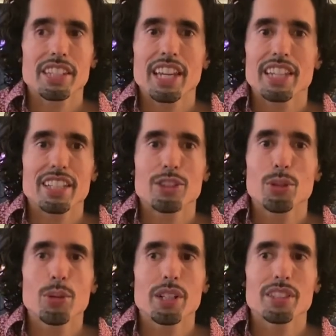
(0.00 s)
get
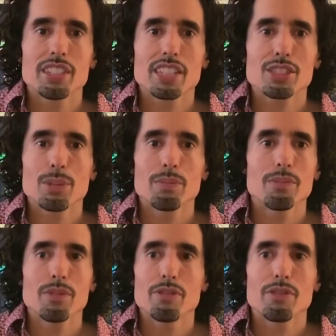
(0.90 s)
through it. It takes
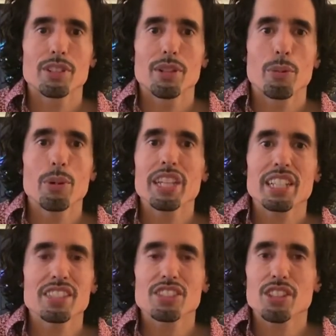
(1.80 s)
them, they're a week
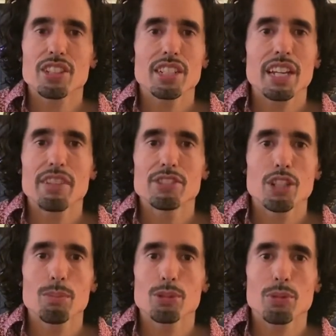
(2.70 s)
and they're still having
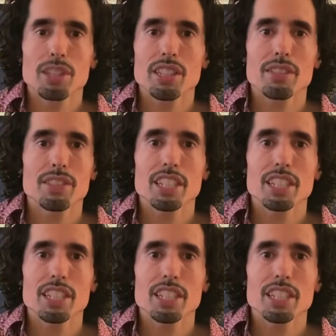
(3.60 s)
troubles with it.